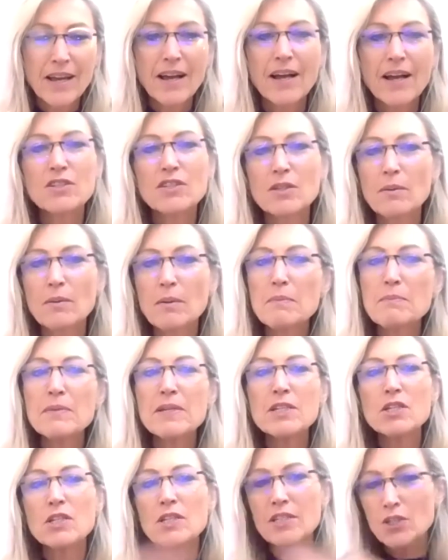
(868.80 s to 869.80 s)
and so I'm
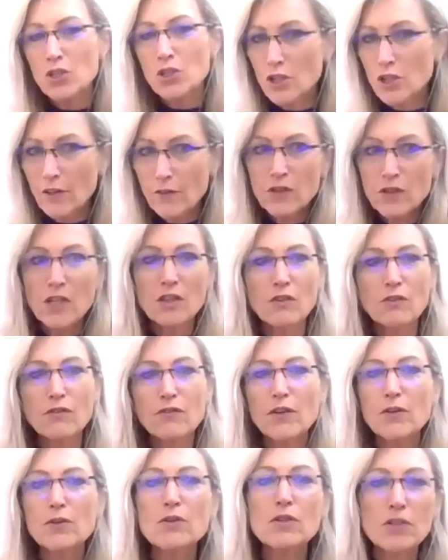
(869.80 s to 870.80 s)
immediately shifting the
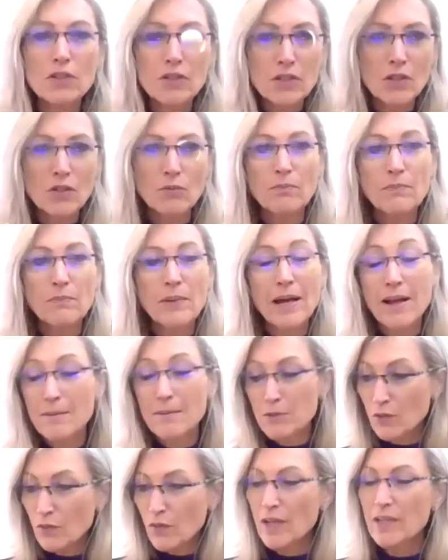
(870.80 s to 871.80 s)
focus and
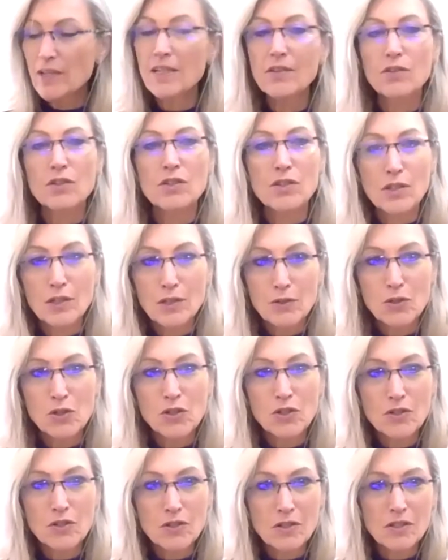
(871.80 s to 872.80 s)
perhaps finding the
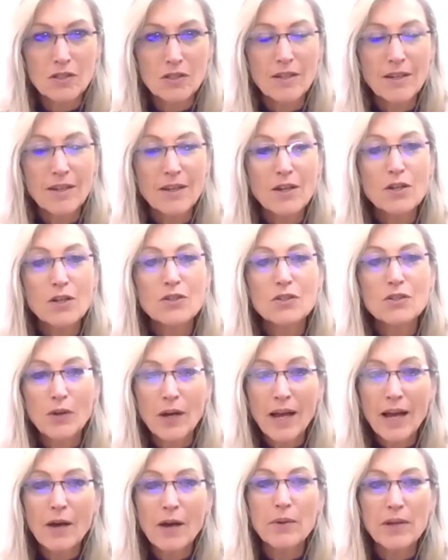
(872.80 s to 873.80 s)
solutions to
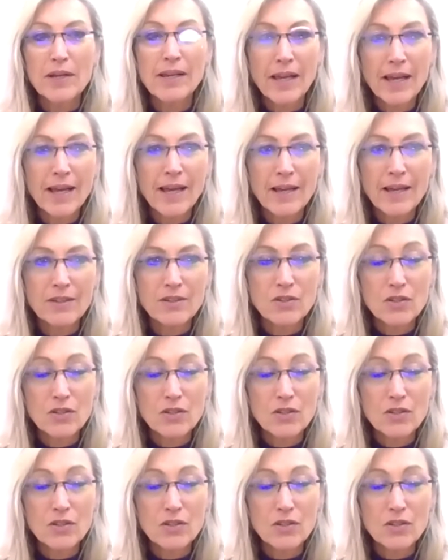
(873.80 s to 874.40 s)
how it can.